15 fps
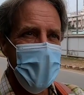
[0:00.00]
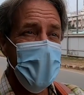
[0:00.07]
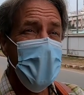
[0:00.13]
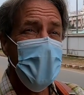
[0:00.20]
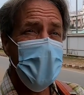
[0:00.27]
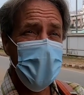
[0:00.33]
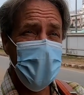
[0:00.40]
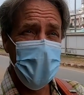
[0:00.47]

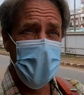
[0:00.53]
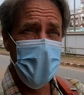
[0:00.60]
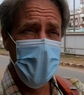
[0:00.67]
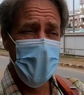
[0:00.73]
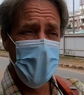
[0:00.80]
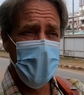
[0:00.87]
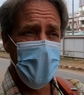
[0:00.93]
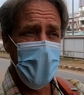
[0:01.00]
if
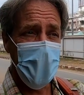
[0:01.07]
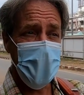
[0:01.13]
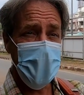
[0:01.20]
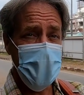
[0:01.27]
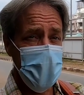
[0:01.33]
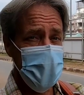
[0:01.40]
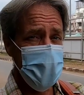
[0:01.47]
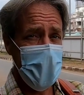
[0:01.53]
I
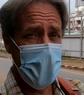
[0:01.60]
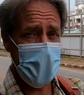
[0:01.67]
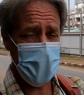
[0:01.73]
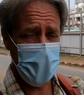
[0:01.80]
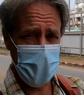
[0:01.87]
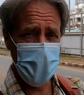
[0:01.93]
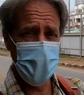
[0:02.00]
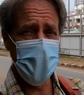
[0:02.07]
come
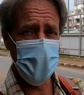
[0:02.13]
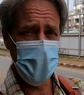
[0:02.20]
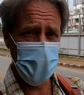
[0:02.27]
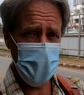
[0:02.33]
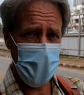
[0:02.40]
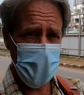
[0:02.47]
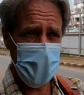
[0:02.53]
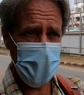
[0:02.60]
back on November
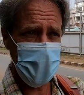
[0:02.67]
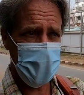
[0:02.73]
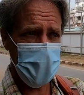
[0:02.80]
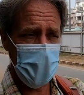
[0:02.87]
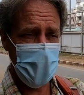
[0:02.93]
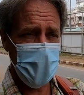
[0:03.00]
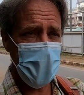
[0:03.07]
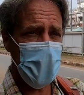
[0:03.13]

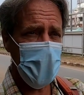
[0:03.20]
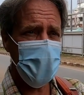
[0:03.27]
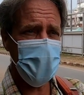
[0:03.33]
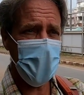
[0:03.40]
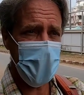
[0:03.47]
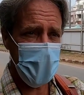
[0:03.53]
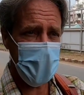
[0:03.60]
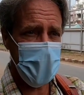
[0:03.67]
30th, and
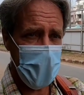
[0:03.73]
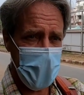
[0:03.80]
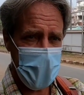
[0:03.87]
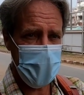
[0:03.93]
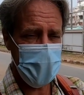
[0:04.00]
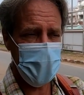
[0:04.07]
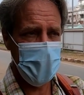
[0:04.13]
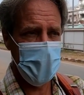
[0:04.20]
if I
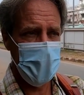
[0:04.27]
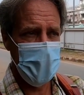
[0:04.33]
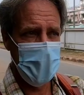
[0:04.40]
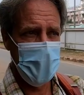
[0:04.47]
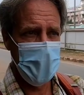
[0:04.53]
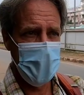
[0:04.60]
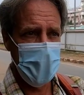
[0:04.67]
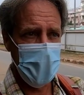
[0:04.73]
get
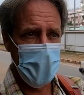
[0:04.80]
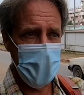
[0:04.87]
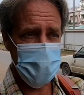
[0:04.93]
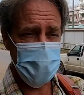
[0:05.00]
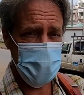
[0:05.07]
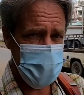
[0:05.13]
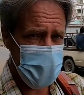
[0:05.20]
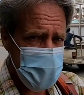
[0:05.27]
a
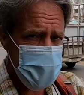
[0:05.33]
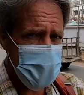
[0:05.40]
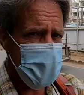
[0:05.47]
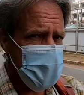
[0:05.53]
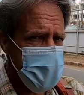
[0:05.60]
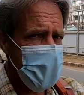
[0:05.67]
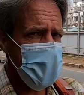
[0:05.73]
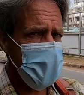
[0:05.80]

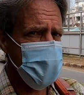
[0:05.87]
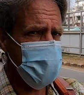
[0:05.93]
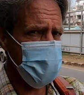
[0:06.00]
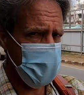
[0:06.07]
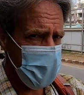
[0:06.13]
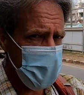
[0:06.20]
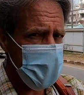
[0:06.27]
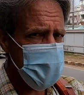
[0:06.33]
60-day
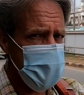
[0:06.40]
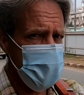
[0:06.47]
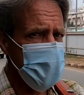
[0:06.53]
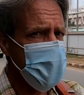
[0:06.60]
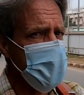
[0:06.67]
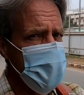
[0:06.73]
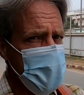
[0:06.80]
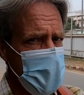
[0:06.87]
tourist
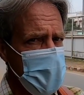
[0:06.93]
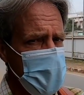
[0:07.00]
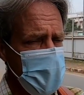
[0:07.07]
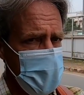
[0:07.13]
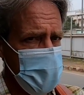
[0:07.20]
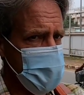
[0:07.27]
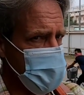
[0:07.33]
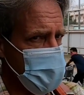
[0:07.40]
visa,
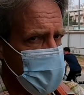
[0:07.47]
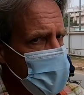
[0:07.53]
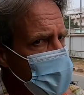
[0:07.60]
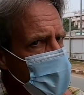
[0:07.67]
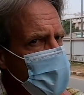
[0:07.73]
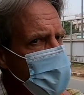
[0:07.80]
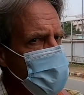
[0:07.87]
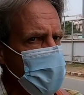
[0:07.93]
this
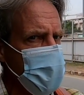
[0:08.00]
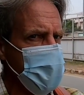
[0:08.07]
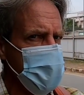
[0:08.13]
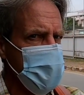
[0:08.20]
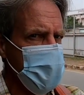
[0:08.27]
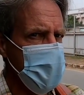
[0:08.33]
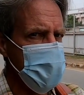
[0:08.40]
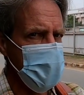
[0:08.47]
new
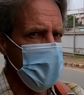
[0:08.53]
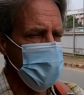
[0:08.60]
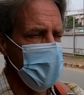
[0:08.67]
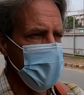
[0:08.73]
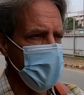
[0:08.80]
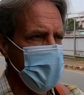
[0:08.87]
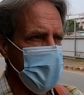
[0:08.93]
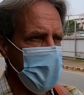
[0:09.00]
tourist visa I've
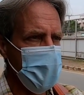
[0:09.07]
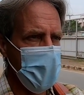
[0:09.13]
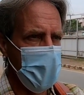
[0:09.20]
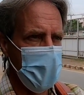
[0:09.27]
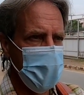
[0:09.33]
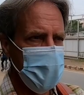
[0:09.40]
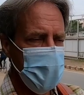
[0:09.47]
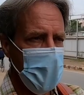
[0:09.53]
been hearing
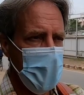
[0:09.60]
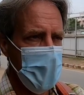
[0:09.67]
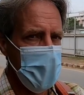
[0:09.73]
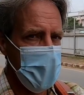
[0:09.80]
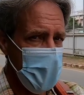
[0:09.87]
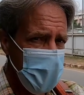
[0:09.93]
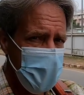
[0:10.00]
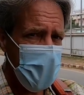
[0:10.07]
about,
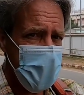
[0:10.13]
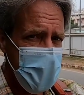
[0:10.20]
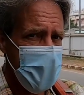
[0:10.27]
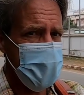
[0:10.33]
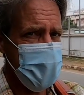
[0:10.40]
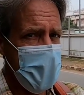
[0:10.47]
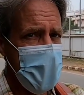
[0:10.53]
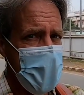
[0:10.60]
if I
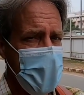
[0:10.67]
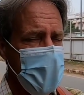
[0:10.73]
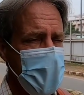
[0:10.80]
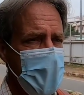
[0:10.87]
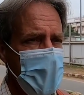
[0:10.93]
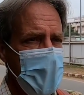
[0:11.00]
get that,